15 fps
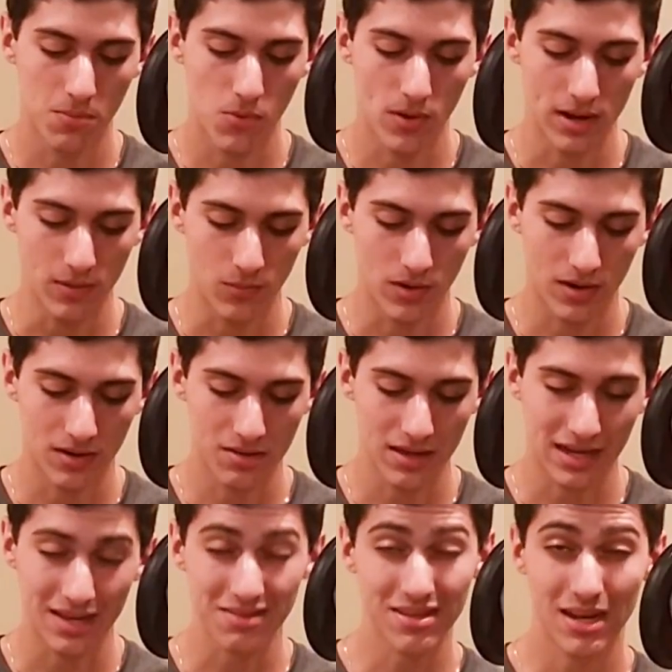to the point where
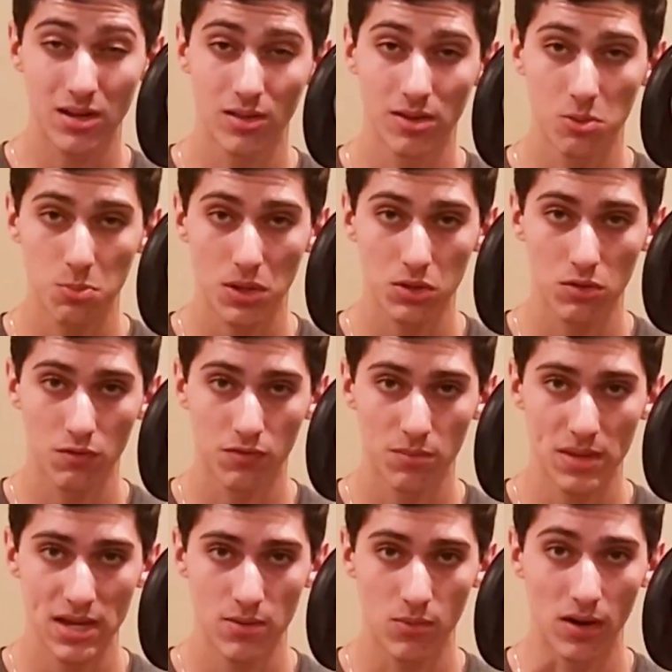it's like a stickerless puzzle
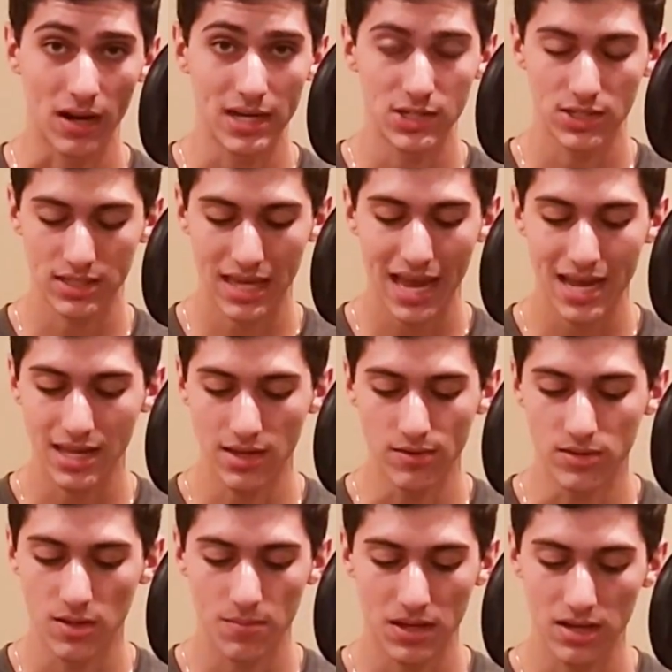for me where I just can't
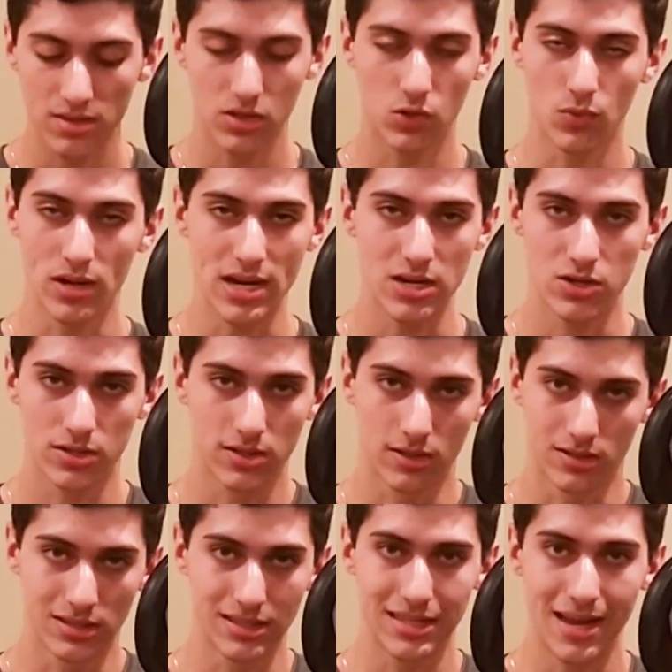use it because the green
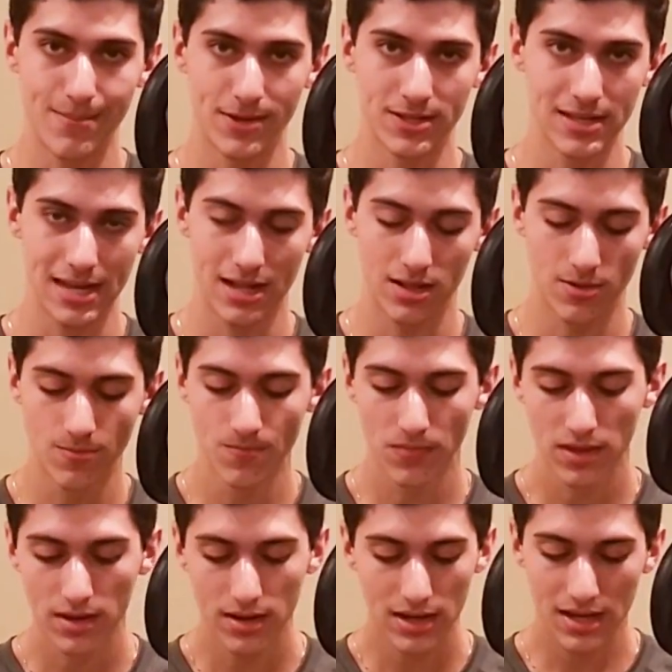just looks the same as the yellow.
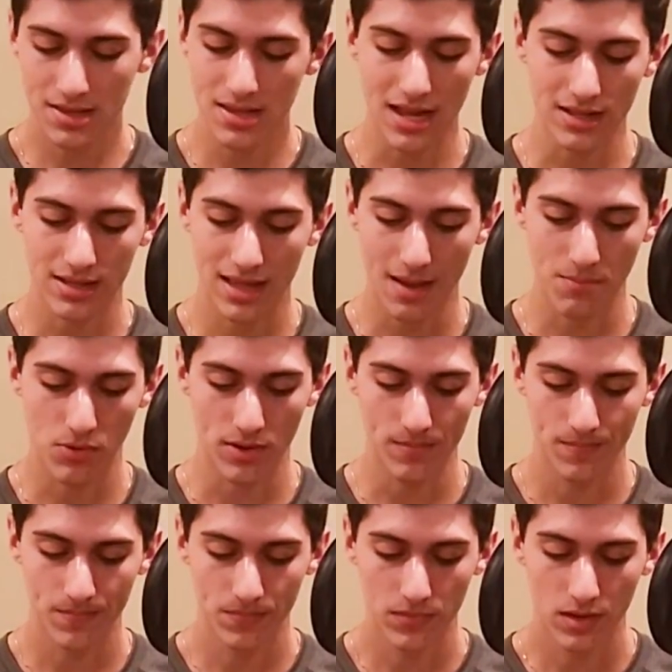It's not to that
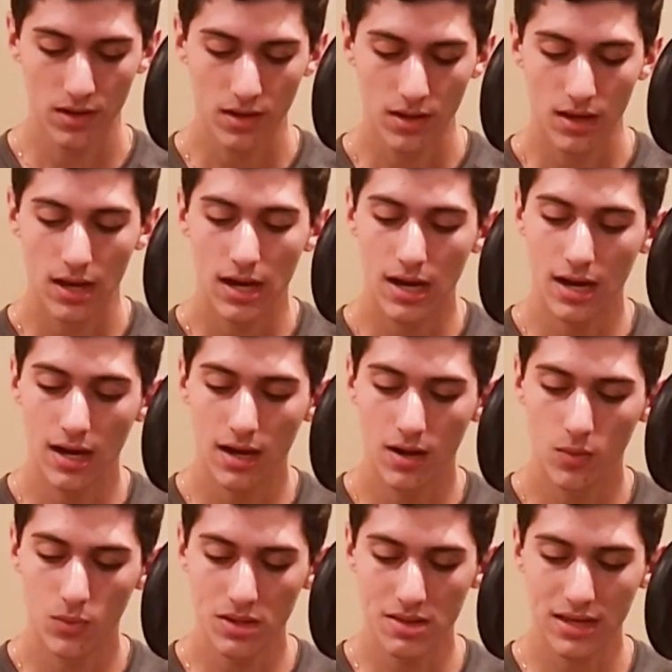point.
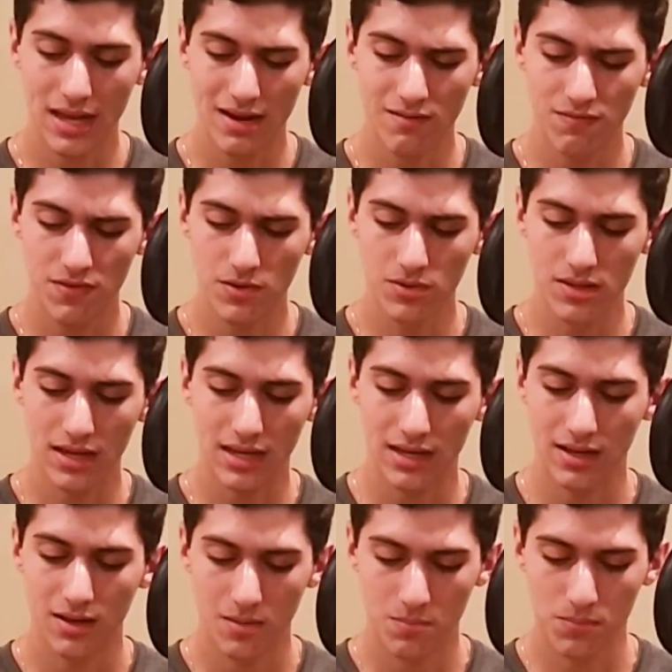Once again, feels
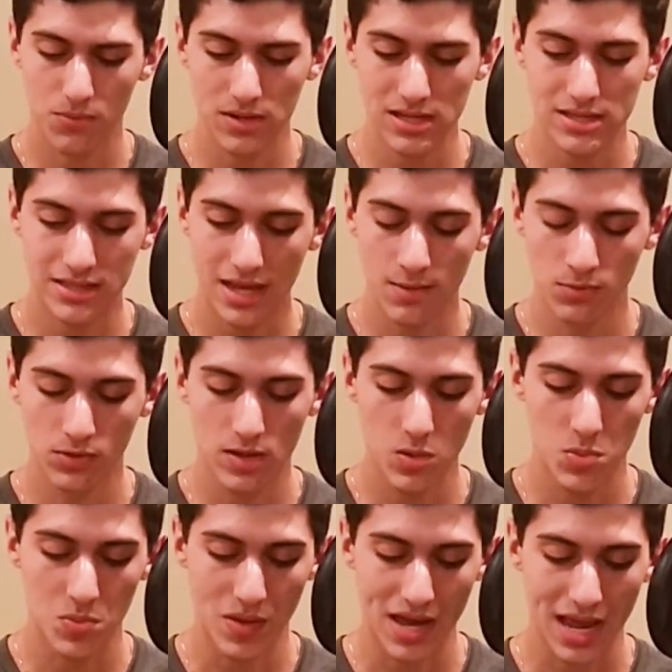like a pretty stable
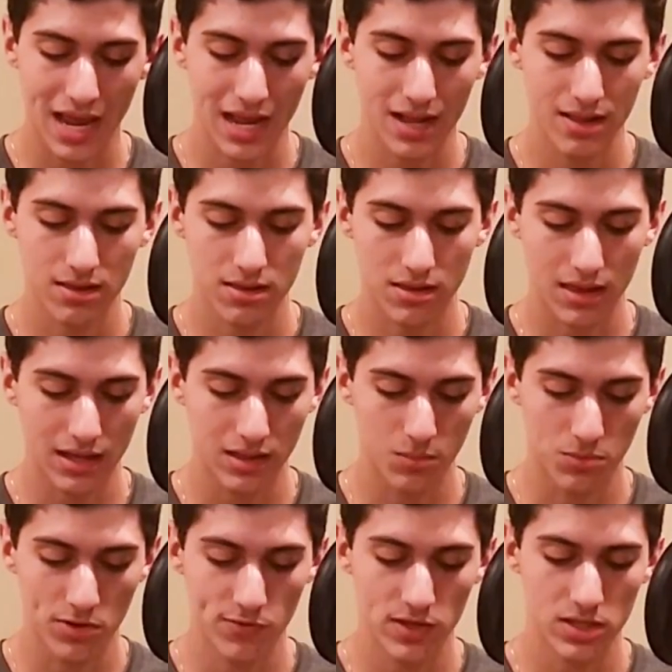cube in my hands,
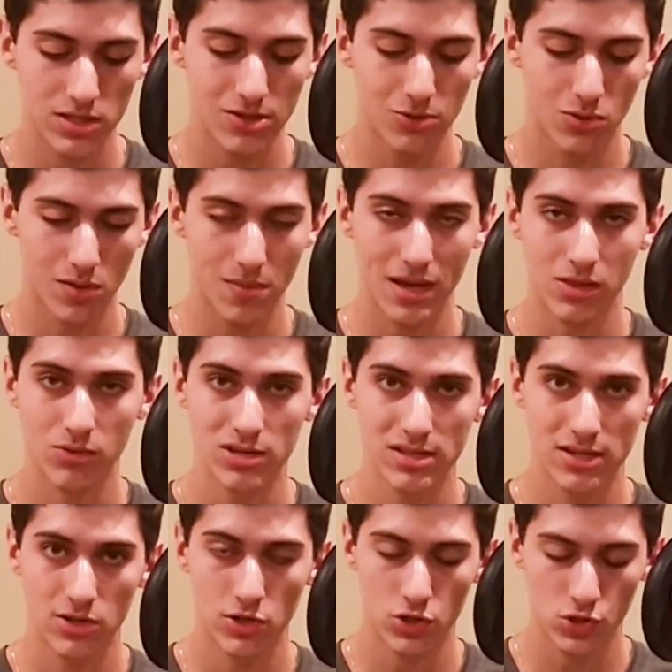like the previous two
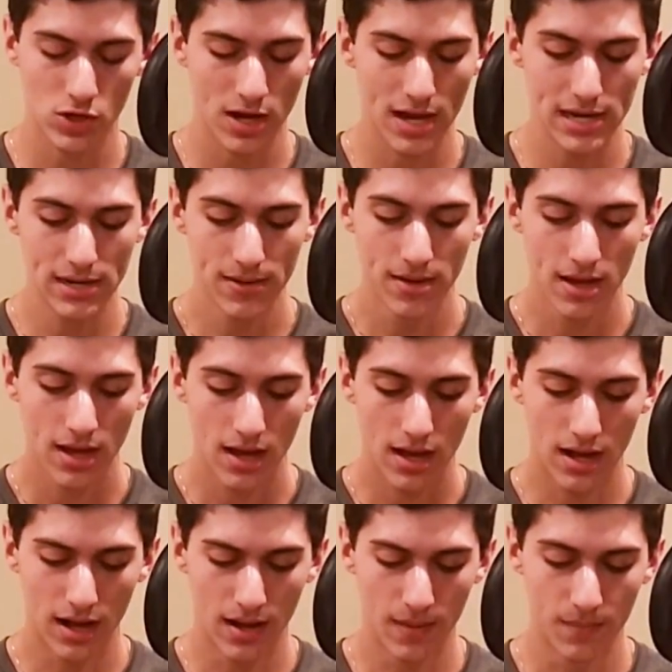3x3s I just tried.
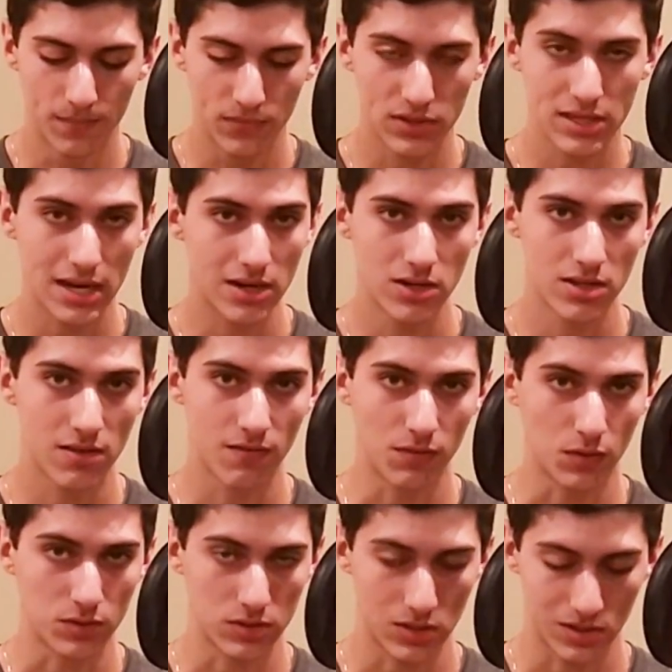Let's get into
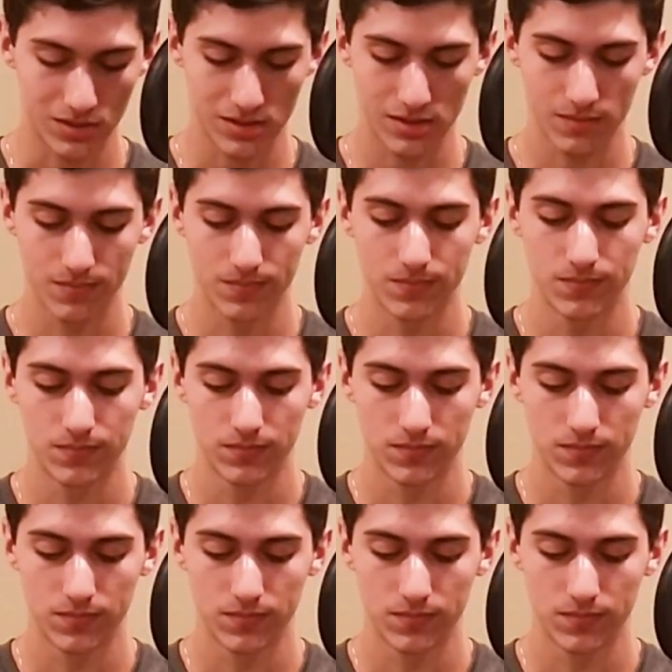some first turns.